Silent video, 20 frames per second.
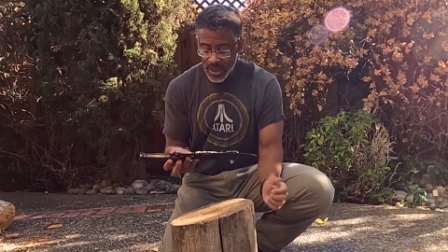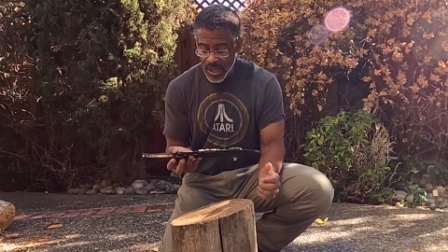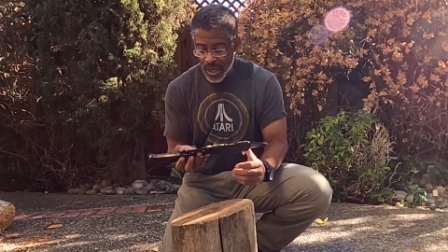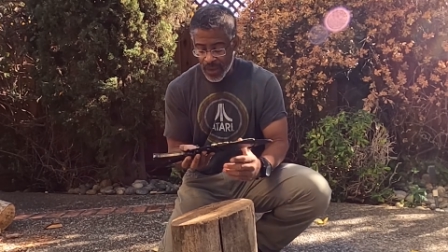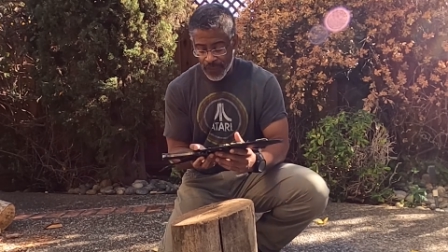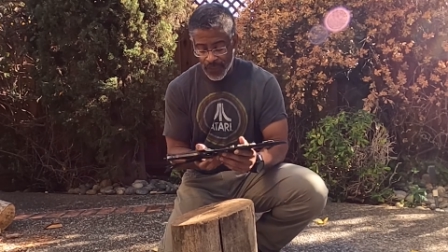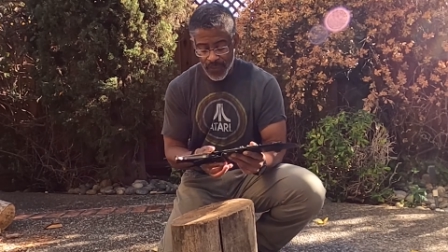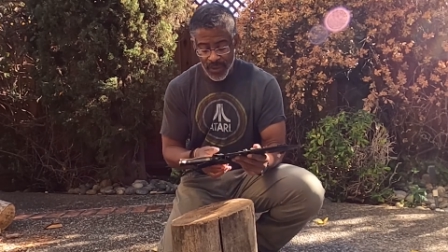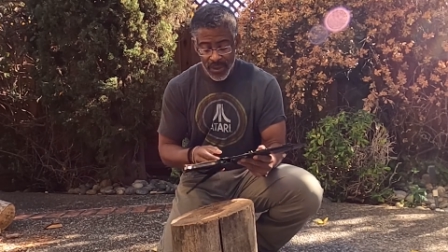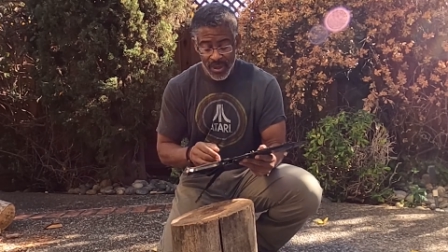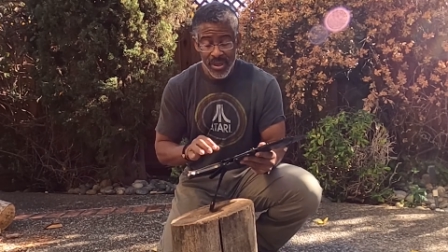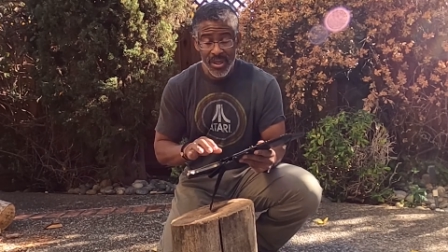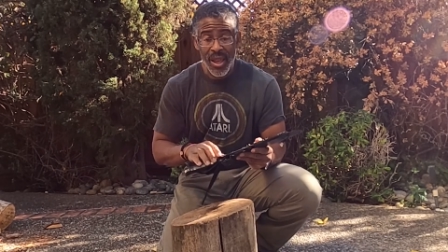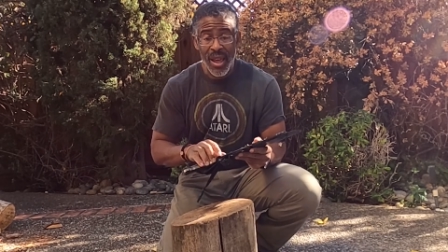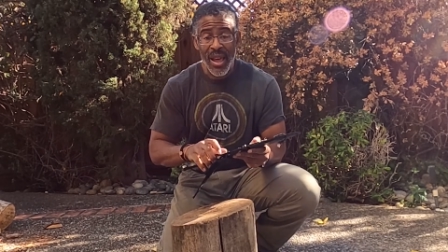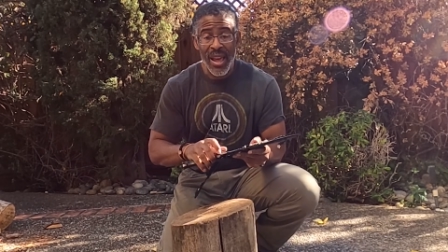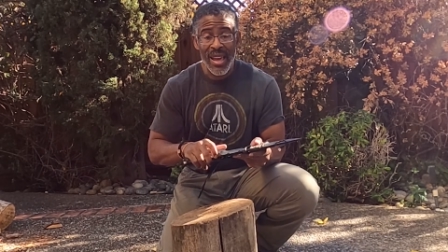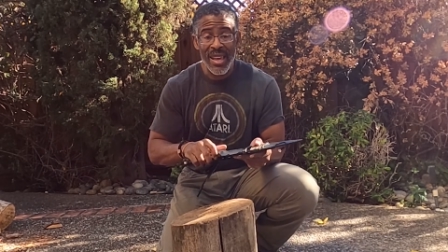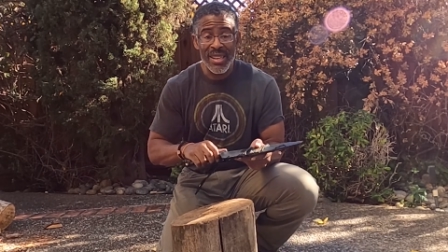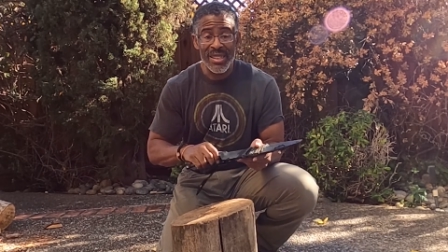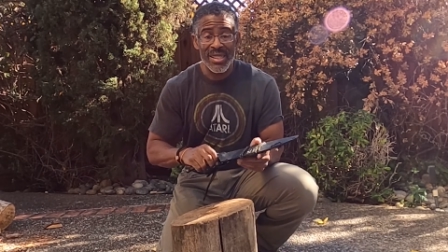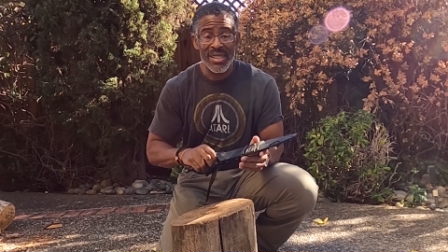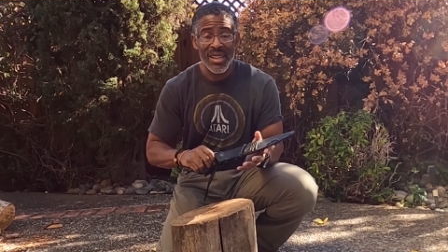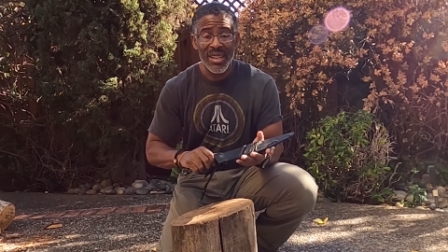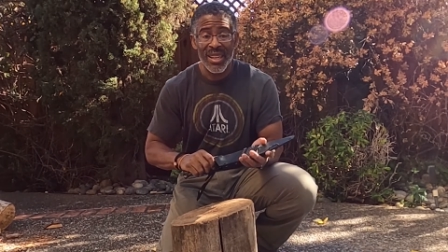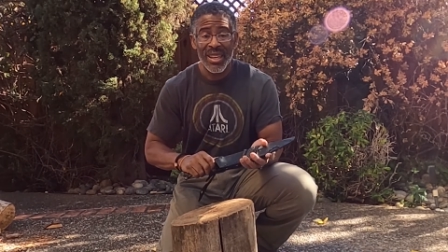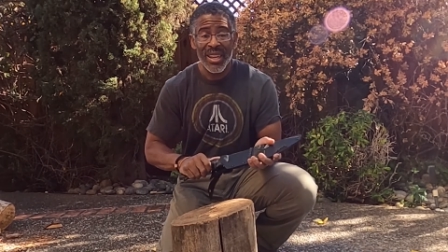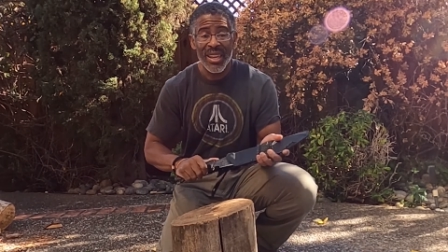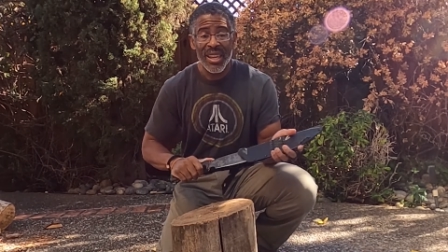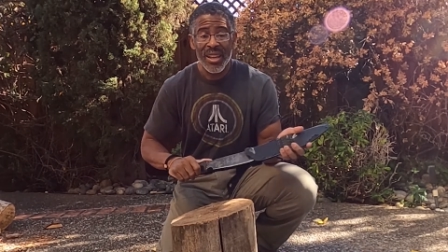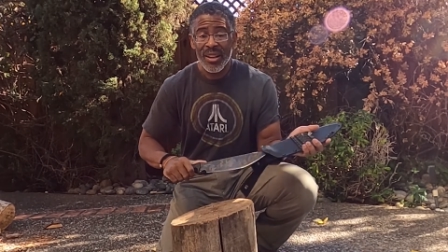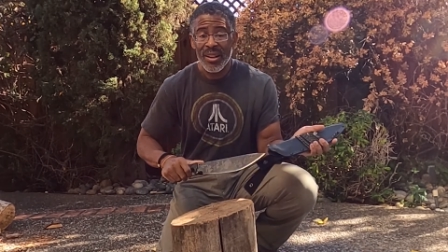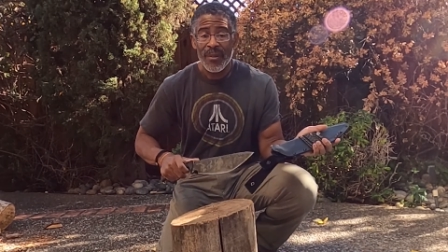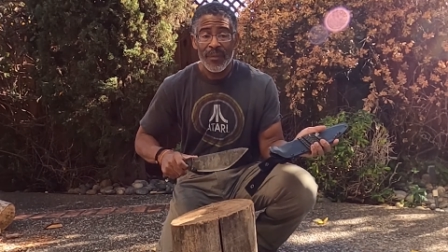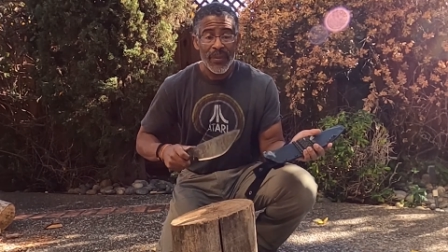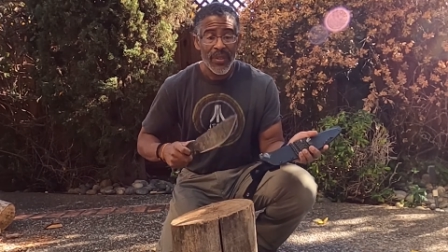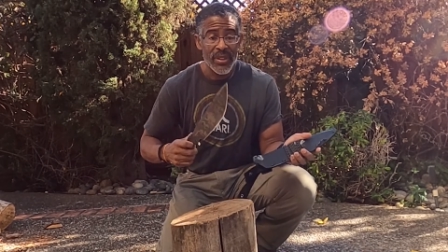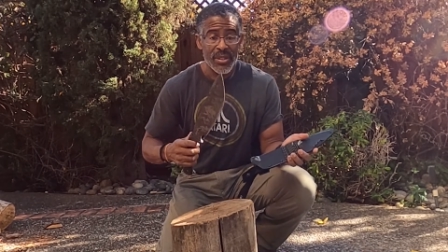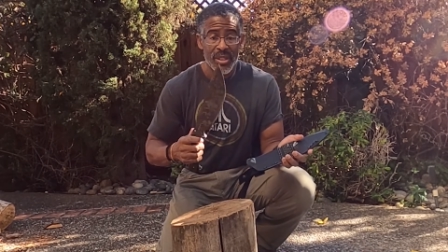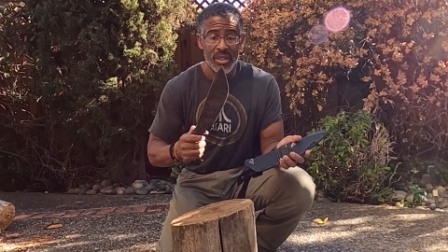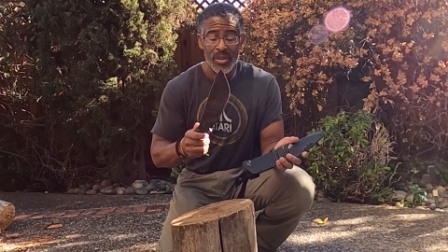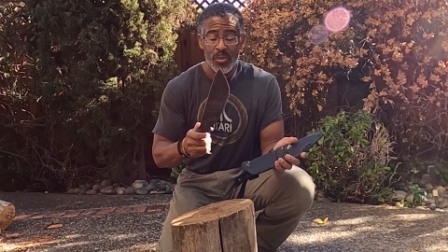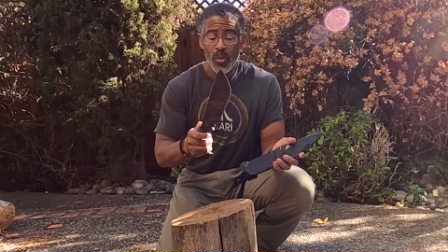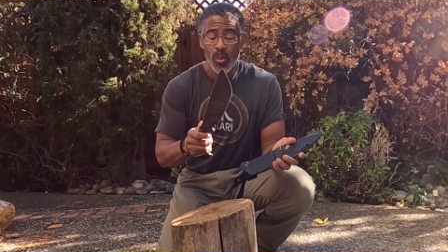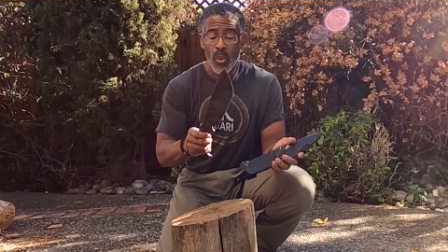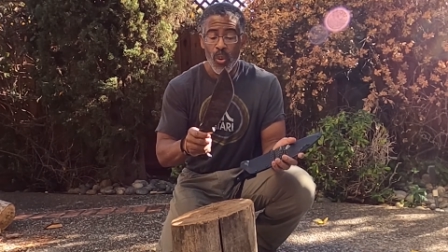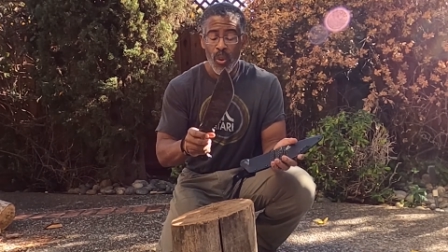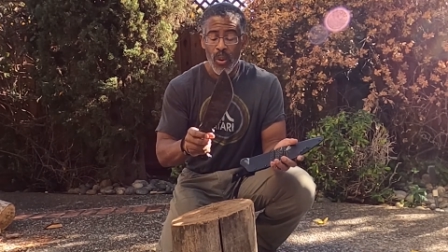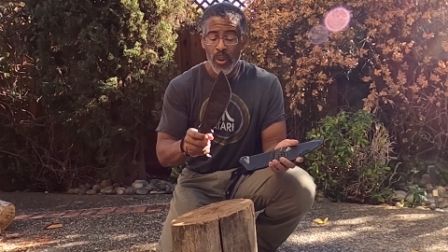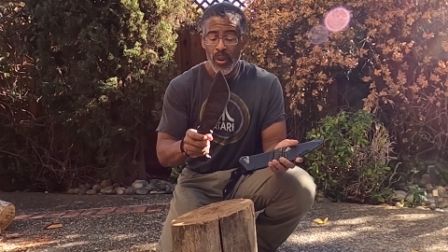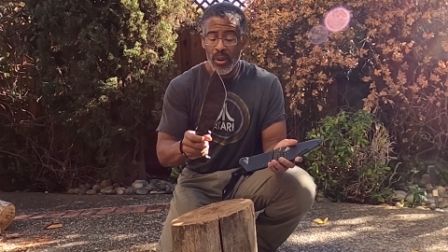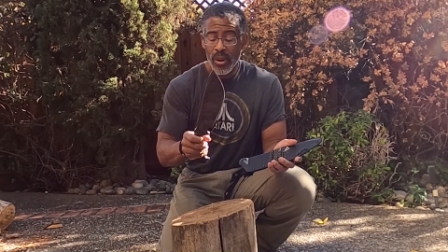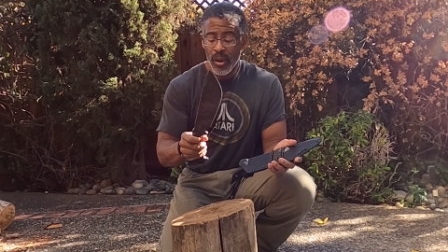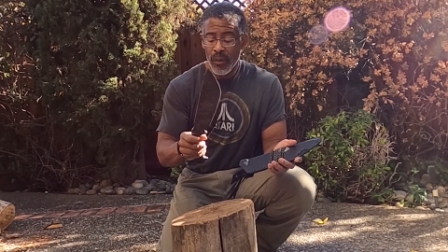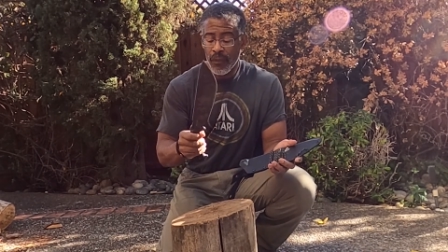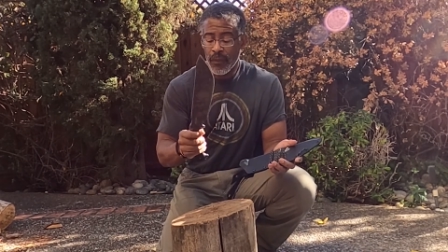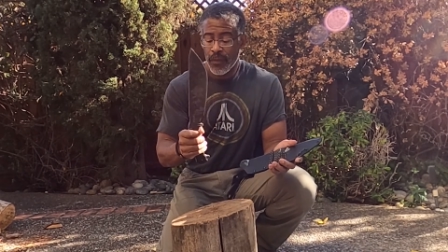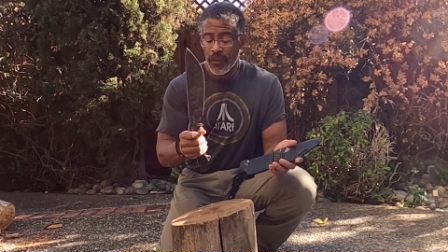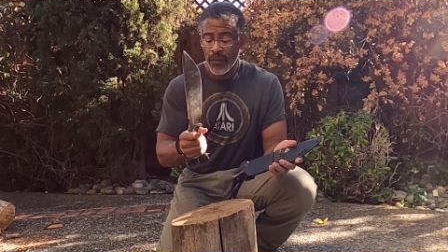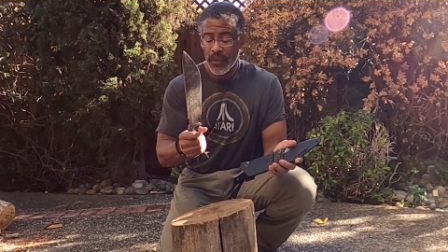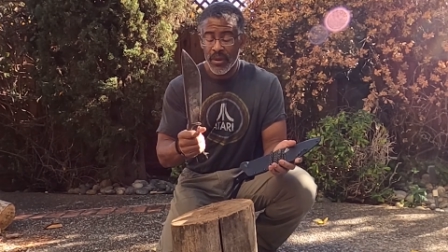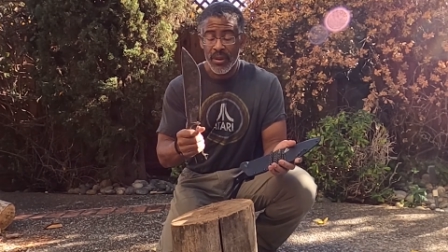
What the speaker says: a knife this size, this is more of